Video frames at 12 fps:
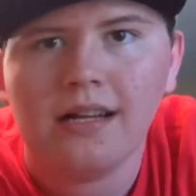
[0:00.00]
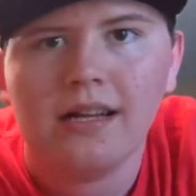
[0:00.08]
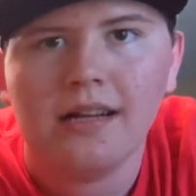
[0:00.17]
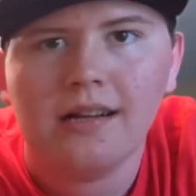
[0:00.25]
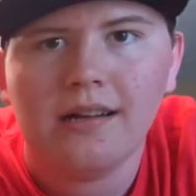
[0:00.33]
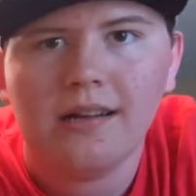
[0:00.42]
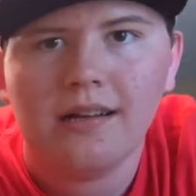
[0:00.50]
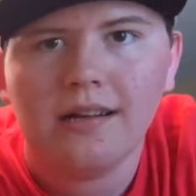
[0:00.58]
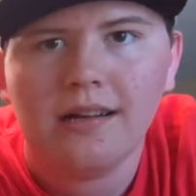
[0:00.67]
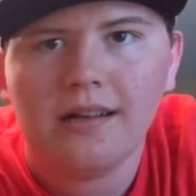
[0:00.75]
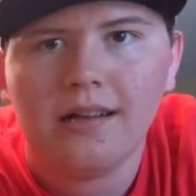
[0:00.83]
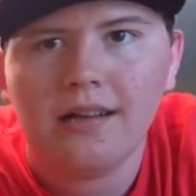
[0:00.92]

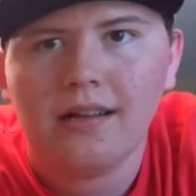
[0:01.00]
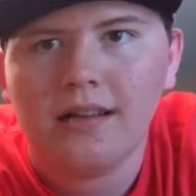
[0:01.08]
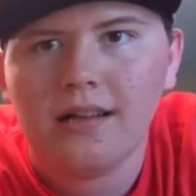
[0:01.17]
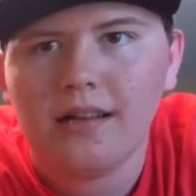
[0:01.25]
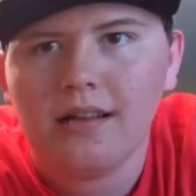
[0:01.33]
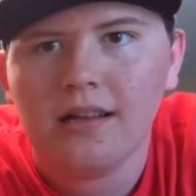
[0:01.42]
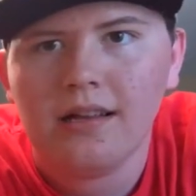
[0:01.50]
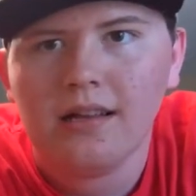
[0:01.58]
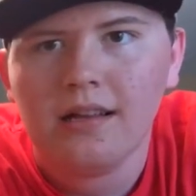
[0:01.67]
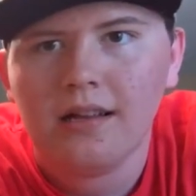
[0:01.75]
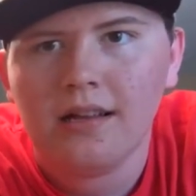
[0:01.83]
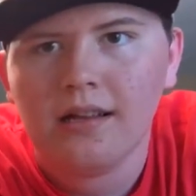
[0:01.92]

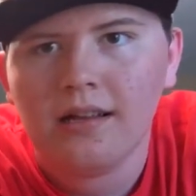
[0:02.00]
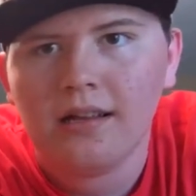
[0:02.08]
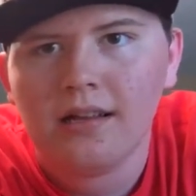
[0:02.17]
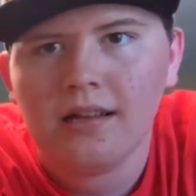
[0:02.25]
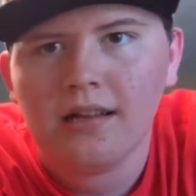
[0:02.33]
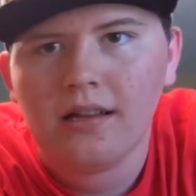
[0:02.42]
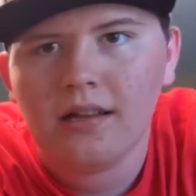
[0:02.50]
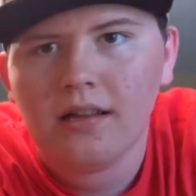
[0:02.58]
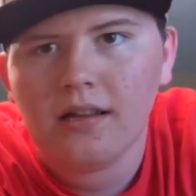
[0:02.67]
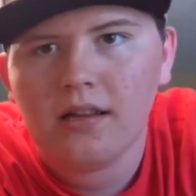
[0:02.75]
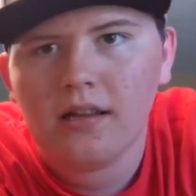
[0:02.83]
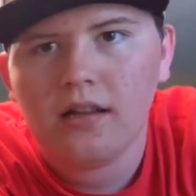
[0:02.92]

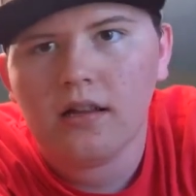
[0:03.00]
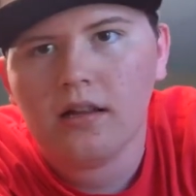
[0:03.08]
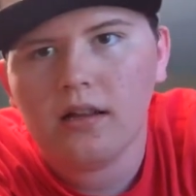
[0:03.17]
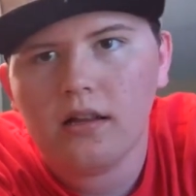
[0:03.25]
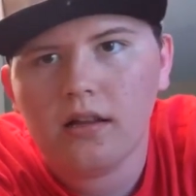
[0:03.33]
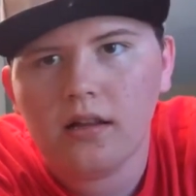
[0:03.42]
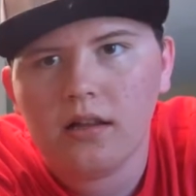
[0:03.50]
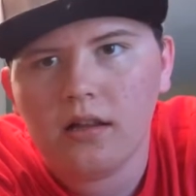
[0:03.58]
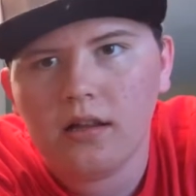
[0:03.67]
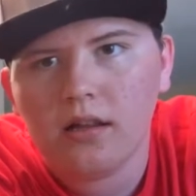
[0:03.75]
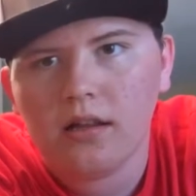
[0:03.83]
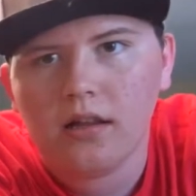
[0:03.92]

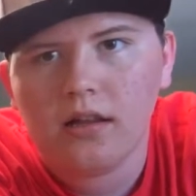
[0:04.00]
(silent)